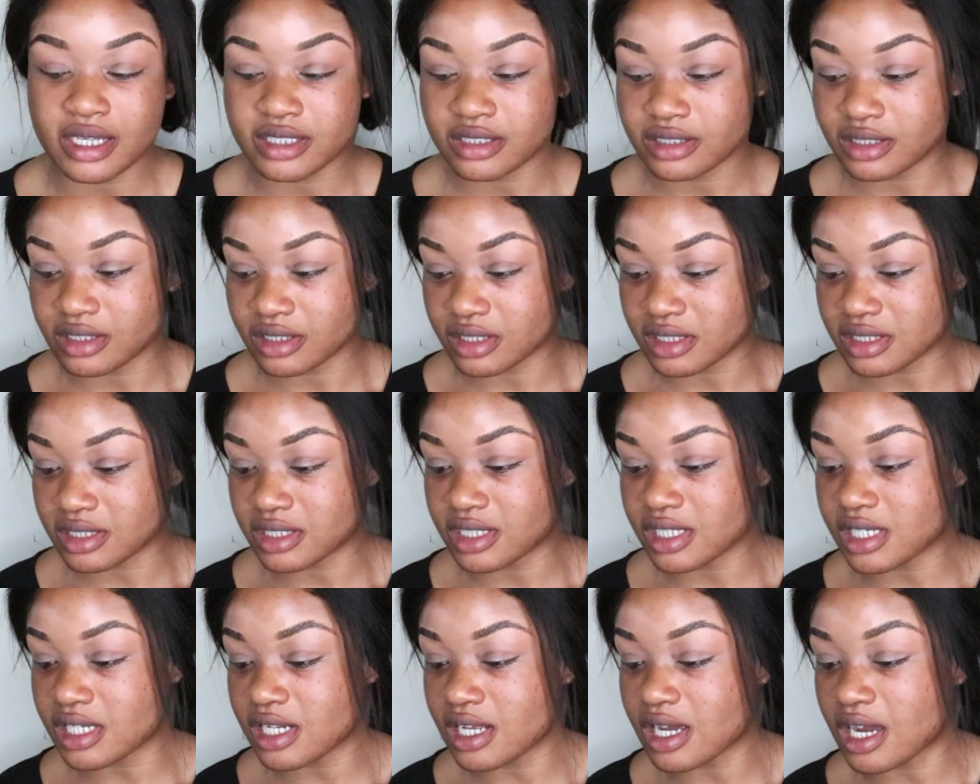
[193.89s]
And the
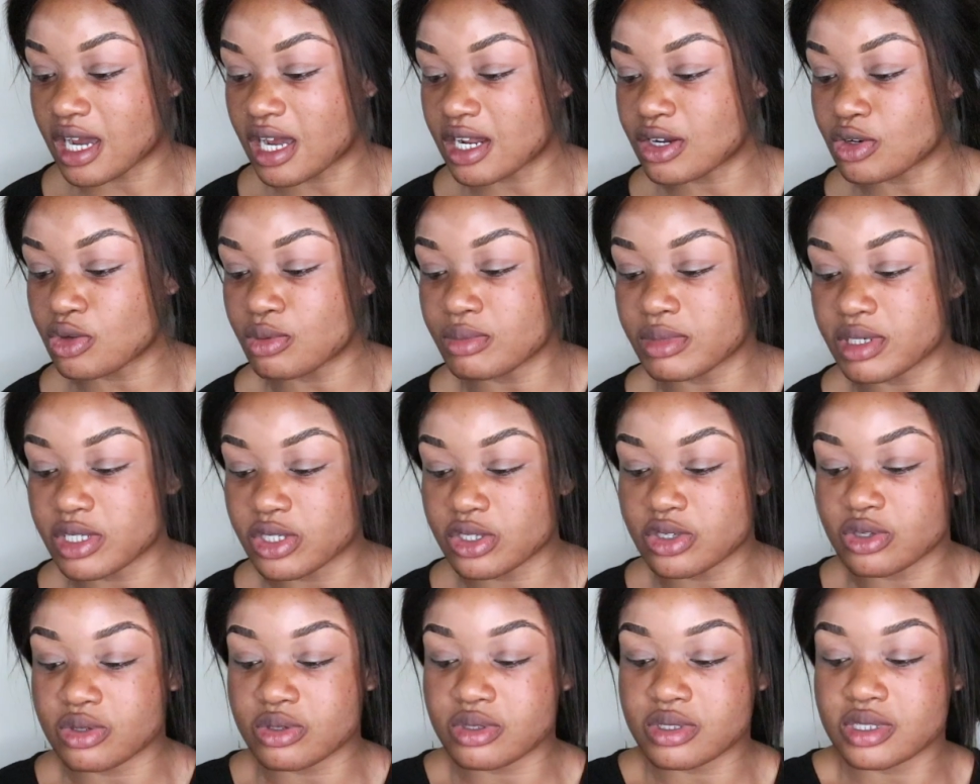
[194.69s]
concealer I normally
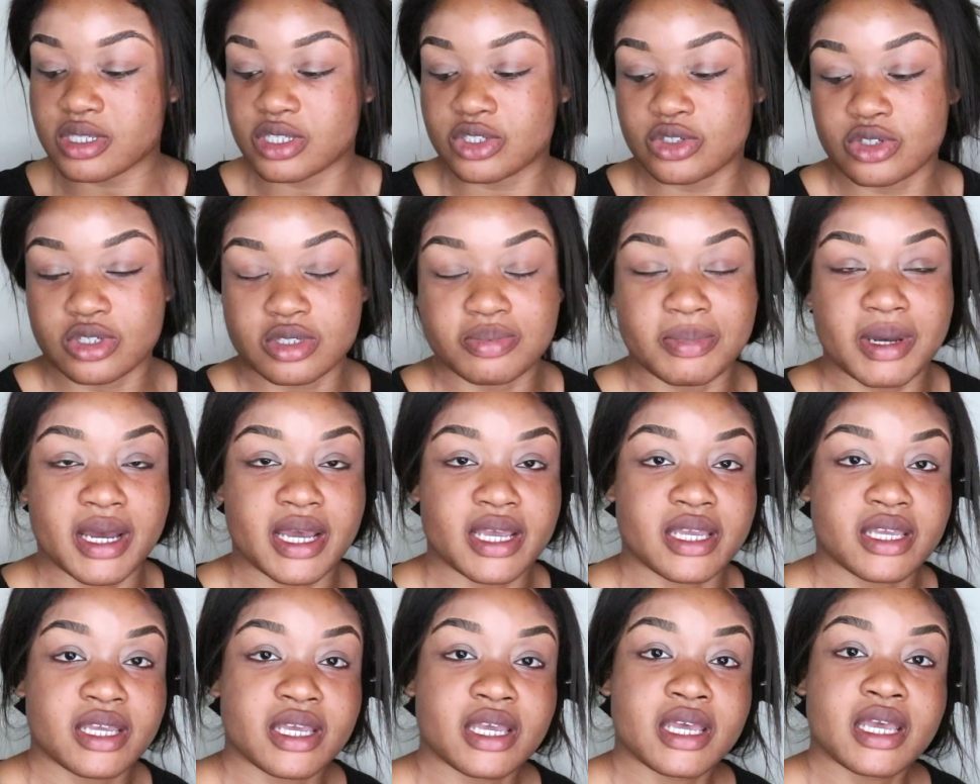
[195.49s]
use is just
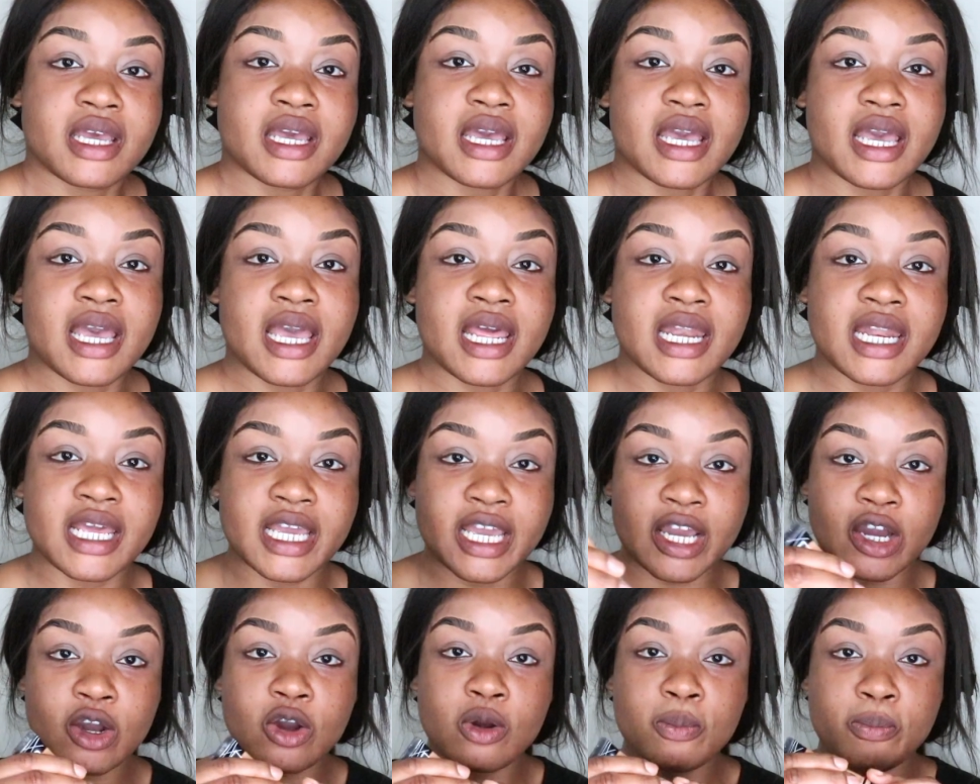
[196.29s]
my
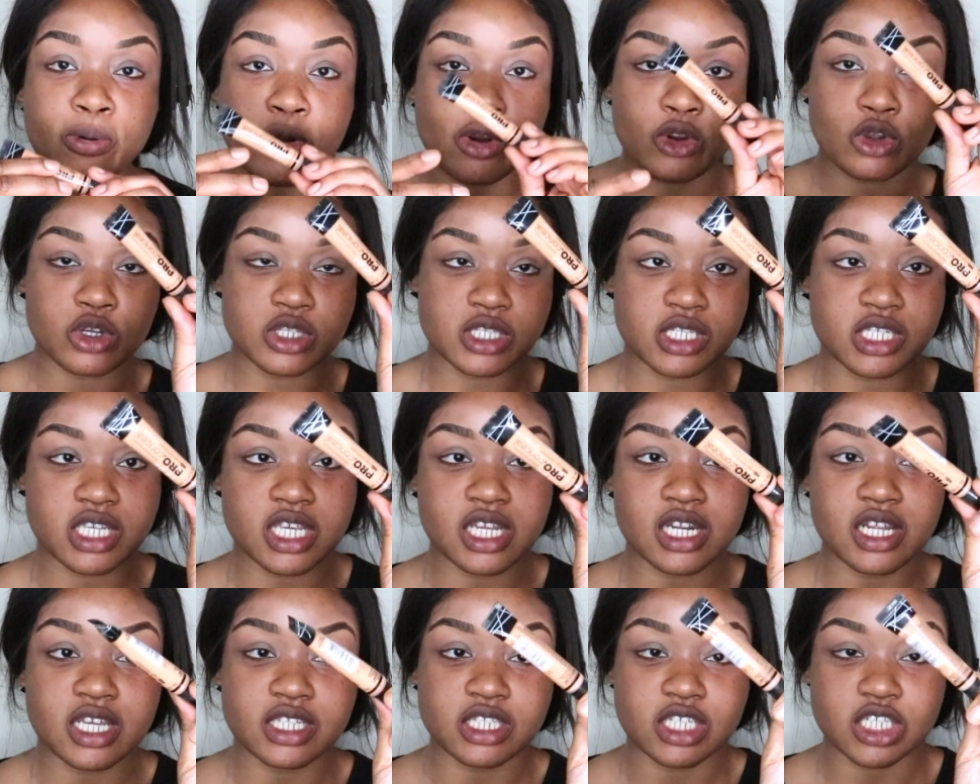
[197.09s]
LA Girl Pro
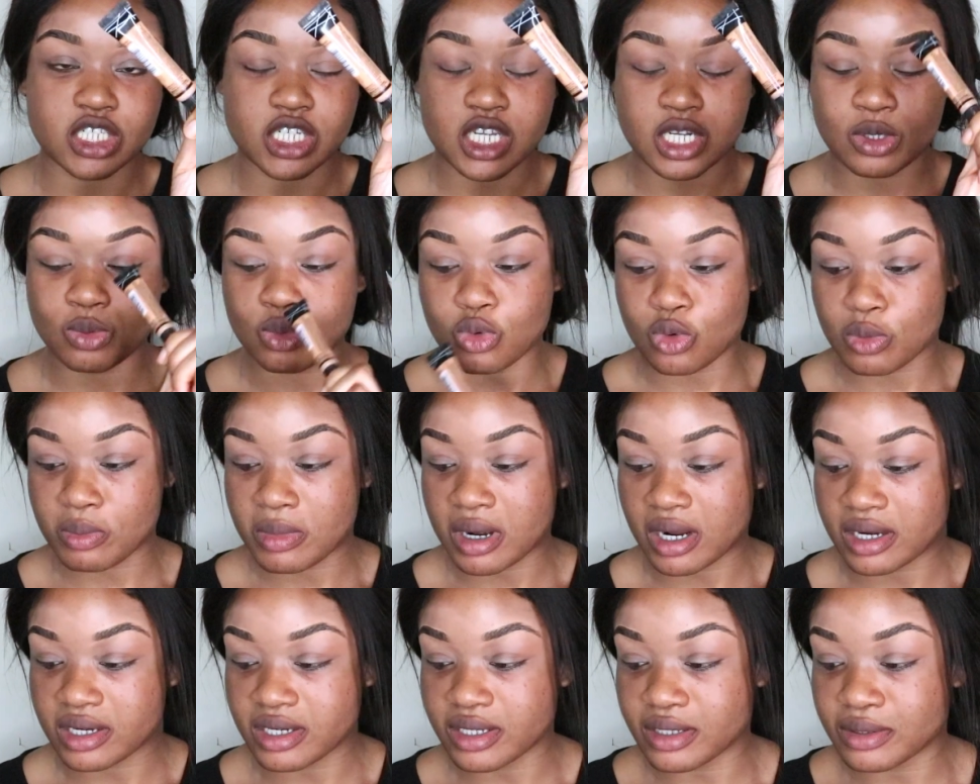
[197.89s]
Concealer in the shade Warm
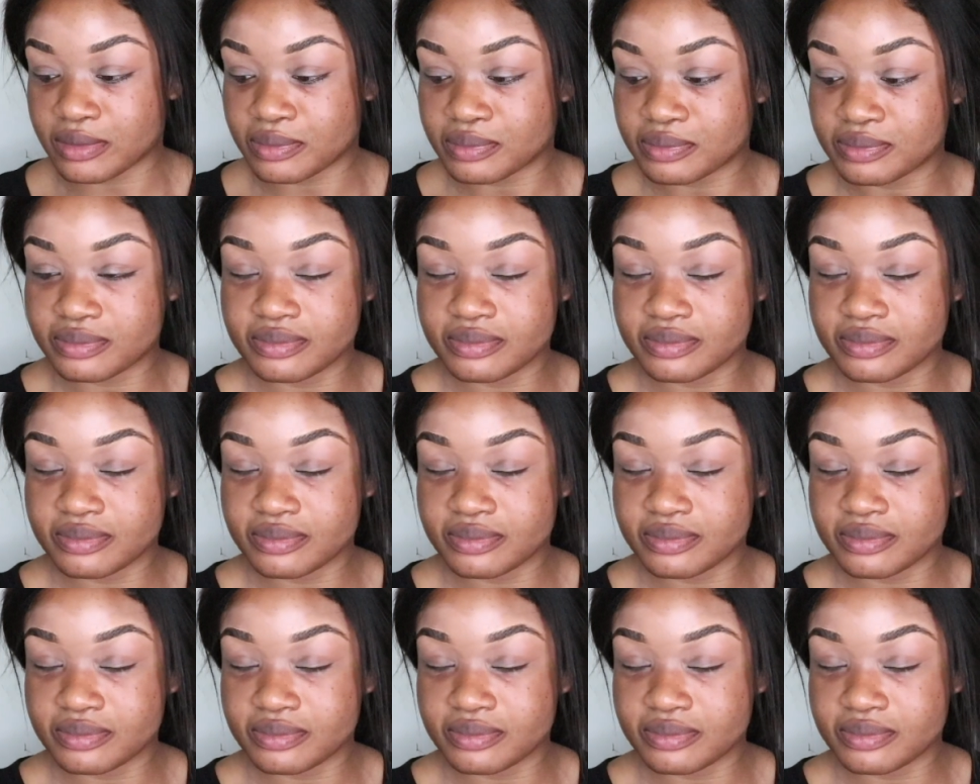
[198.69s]
Honey.